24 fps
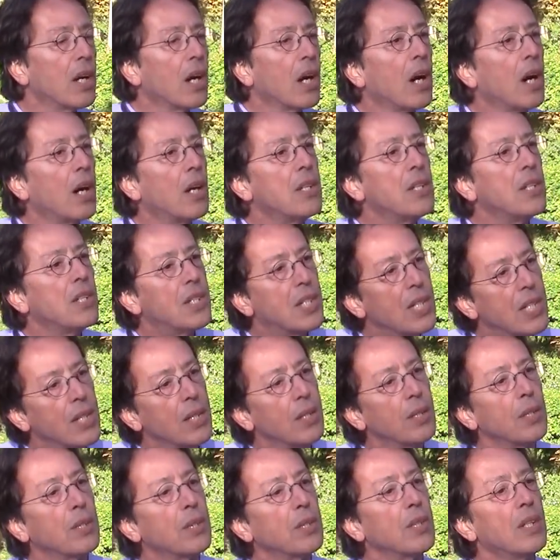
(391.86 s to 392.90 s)

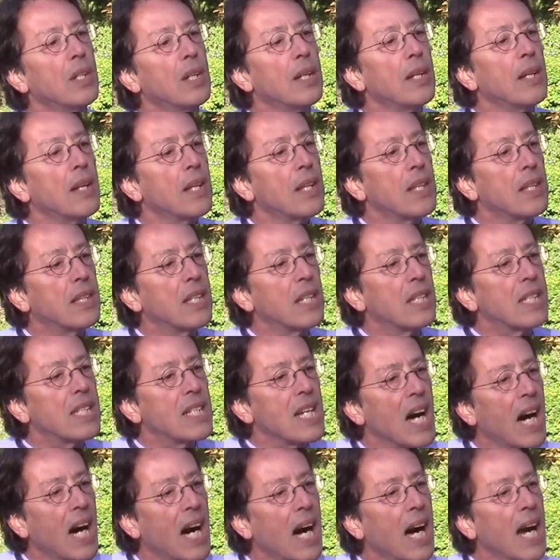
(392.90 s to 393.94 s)
until the
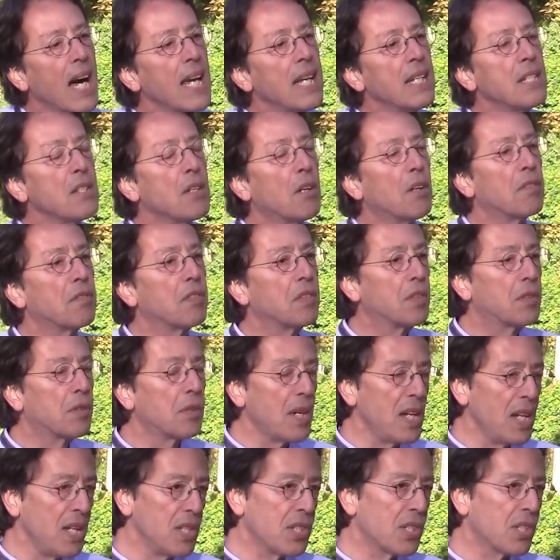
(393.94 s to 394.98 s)
tide of
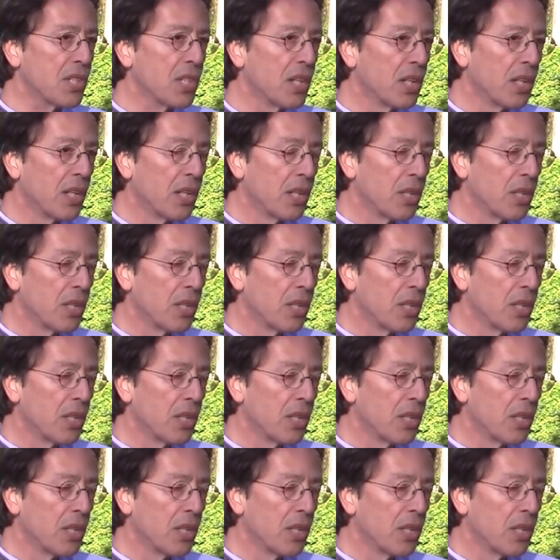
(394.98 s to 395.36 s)
grace